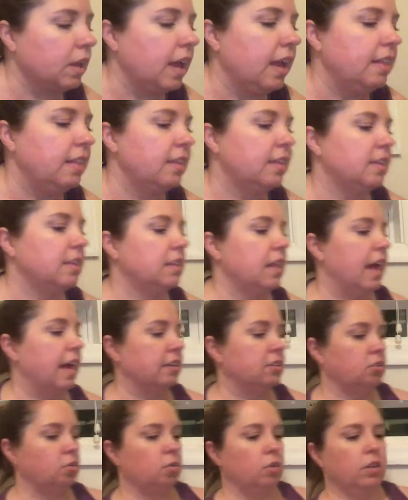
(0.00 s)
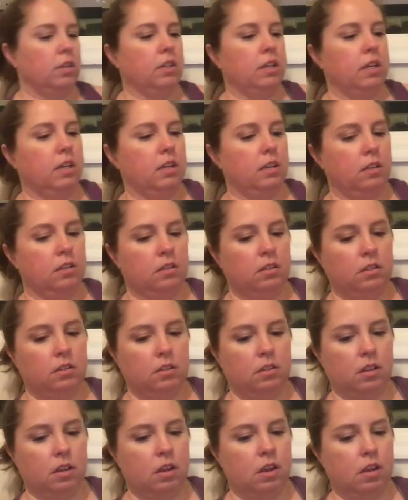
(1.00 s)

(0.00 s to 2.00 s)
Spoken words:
And then this last one is